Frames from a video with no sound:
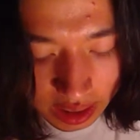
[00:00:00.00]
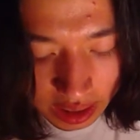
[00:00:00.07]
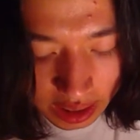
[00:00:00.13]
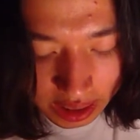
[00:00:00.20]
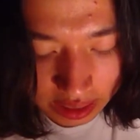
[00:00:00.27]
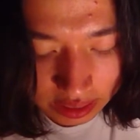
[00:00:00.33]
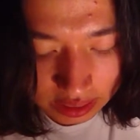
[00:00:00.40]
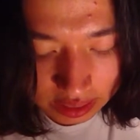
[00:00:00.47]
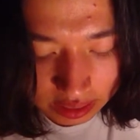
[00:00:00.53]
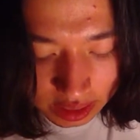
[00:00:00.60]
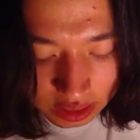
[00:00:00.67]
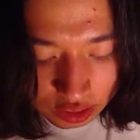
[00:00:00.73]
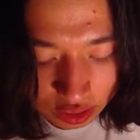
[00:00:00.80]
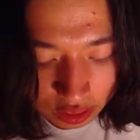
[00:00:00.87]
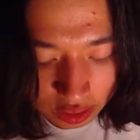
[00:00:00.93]
And
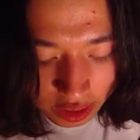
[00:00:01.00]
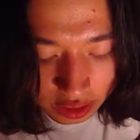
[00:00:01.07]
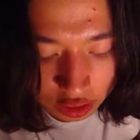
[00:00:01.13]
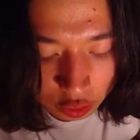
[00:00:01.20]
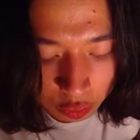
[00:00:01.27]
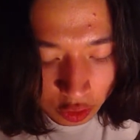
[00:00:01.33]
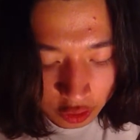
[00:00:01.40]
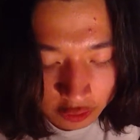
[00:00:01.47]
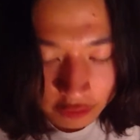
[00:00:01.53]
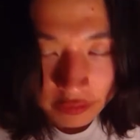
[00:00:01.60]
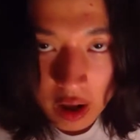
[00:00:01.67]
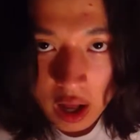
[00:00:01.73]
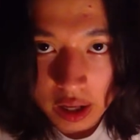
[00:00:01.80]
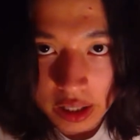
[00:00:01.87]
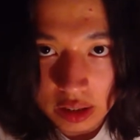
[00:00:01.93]
it's not like the word
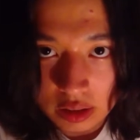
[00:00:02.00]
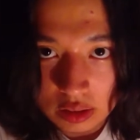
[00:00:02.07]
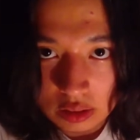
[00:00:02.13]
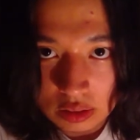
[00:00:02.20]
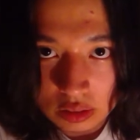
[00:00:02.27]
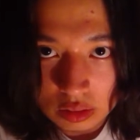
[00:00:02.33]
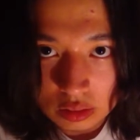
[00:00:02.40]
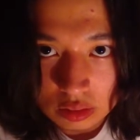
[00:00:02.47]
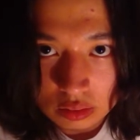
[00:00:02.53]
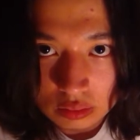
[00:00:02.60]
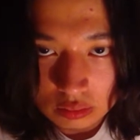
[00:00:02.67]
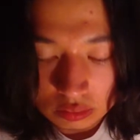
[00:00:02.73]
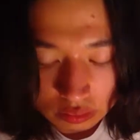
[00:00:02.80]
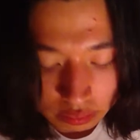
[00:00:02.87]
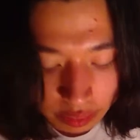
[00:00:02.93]
fine.
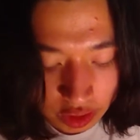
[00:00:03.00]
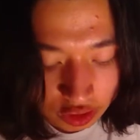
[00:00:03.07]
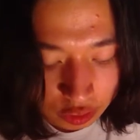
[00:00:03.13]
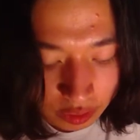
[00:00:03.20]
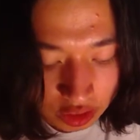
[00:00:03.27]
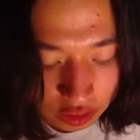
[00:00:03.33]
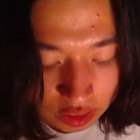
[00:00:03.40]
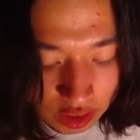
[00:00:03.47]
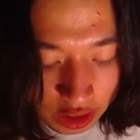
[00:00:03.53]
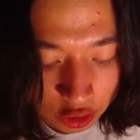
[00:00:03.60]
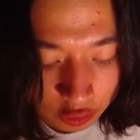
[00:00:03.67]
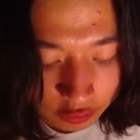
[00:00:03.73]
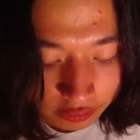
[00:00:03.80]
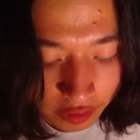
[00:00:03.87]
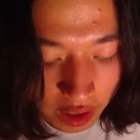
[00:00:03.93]
Because when you say
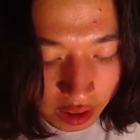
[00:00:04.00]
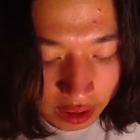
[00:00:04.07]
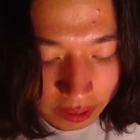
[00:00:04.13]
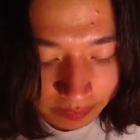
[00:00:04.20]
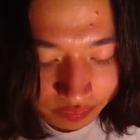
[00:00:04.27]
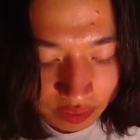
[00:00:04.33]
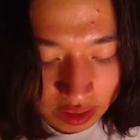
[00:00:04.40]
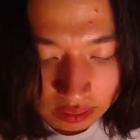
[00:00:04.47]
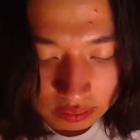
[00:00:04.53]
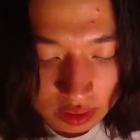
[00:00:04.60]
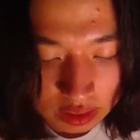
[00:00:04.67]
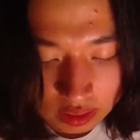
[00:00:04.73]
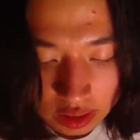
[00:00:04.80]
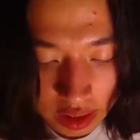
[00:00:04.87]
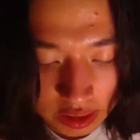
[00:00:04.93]
you're fine,
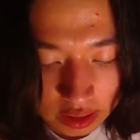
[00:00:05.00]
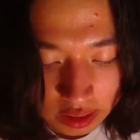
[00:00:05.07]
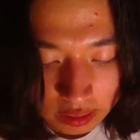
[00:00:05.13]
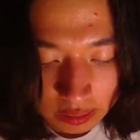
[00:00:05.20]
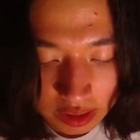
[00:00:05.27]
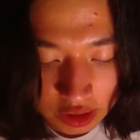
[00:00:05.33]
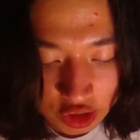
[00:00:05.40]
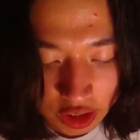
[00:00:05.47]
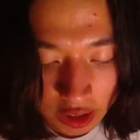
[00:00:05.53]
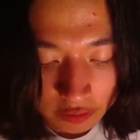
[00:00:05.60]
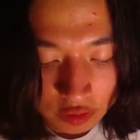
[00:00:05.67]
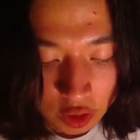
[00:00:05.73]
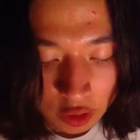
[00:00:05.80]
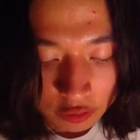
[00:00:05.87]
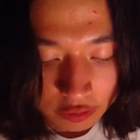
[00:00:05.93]
it's like a cliche
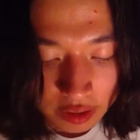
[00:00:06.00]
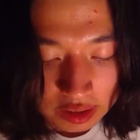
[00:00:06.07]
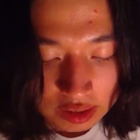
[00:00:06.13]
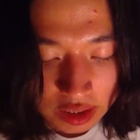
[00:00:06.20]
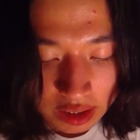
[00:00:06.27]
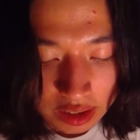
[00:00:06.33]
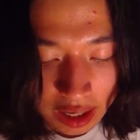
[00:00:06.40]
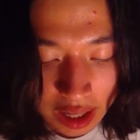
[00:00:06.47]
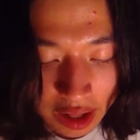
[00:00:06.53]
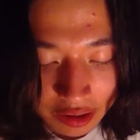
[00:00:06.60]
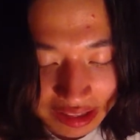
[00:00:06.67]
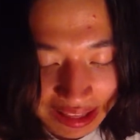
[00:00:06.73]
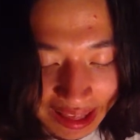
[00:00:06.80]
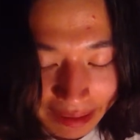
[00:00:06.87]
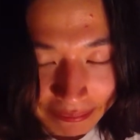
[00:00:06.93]
of girlfriends saying like, oh
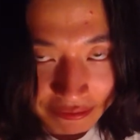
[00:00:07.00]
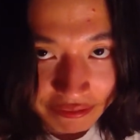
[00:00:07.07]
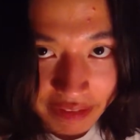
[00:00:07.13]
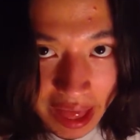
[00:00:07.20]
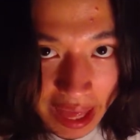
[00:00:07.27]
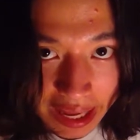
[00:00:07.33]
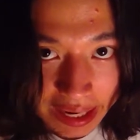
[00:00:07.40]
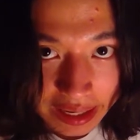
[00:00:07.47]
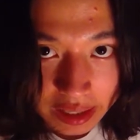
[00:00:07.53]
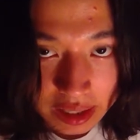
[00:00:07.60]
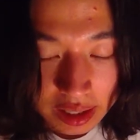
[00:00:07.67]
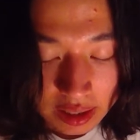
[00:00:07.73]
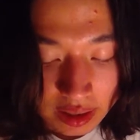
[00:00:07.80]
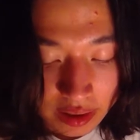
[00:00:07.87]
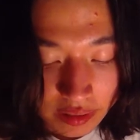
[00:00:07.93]
yeah, I'm fine.
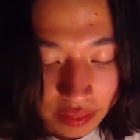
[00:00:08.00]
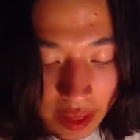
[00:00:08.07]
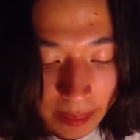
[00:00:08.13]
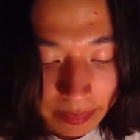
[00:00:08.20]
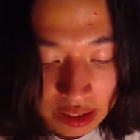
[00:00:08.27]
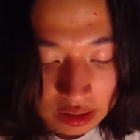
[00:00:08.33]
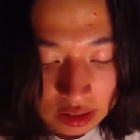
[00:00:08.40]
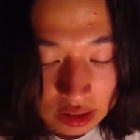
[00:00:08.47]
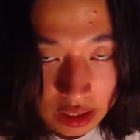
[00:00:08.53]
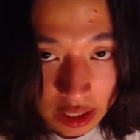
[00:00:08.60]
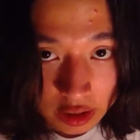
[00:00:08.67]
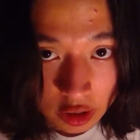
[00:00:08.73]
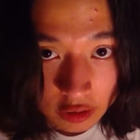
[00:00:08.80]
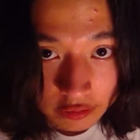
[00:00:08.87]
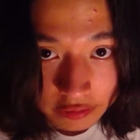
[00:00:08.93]
That means that they're
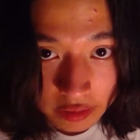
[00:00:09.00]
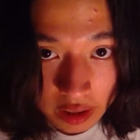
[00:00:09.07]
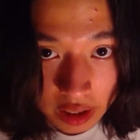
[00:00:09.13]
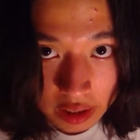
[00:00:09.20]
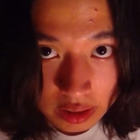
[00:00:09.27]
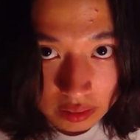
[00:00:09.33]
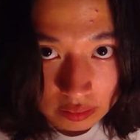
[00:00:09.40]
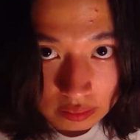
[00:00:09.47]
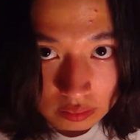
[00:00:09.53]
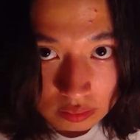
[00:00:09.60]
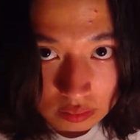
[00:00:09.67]
not fine.